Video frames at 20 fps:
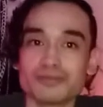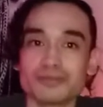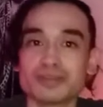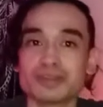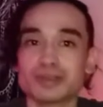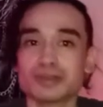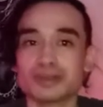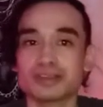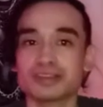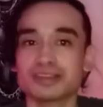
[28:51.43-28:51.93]

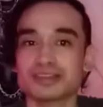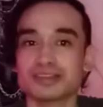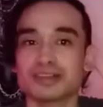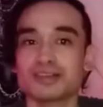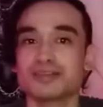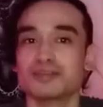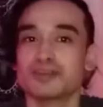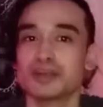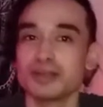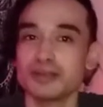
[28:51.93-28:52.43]
So this is
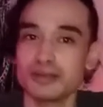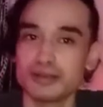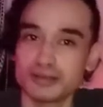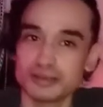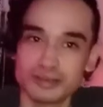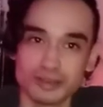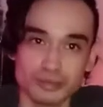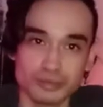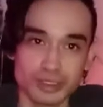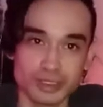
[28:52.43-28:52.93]
a very
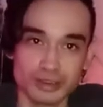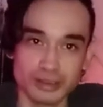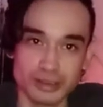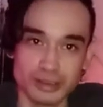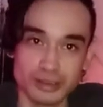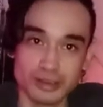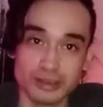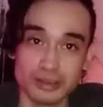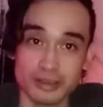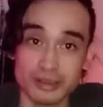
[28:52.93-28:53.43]
unassuming
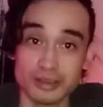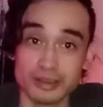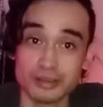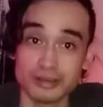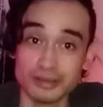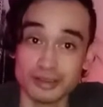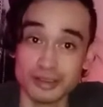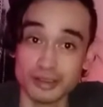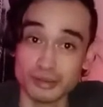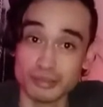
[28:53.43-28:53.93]

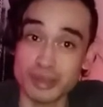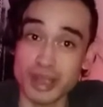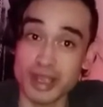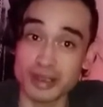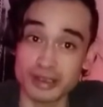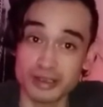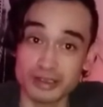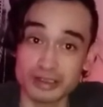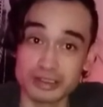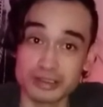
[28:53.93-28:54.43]
little
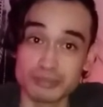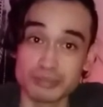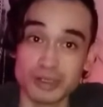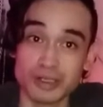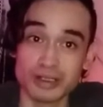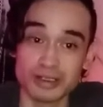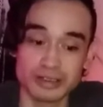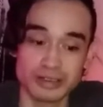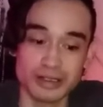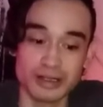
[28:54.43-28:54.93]
package,
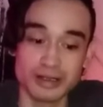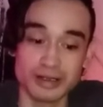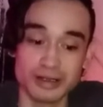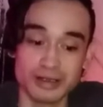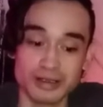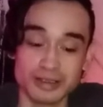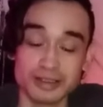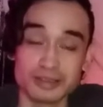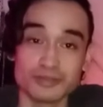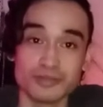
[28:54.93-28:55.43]
but
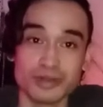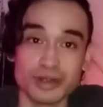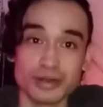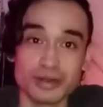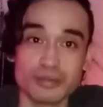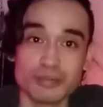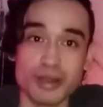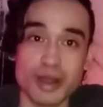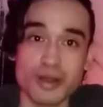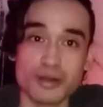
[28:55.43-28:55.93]
is
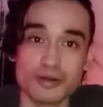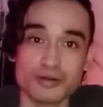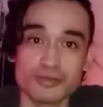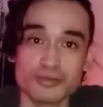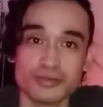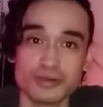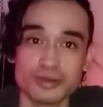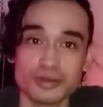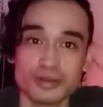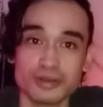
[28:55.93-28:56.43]
very
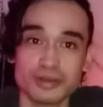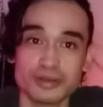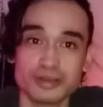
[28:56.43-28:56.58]
powerful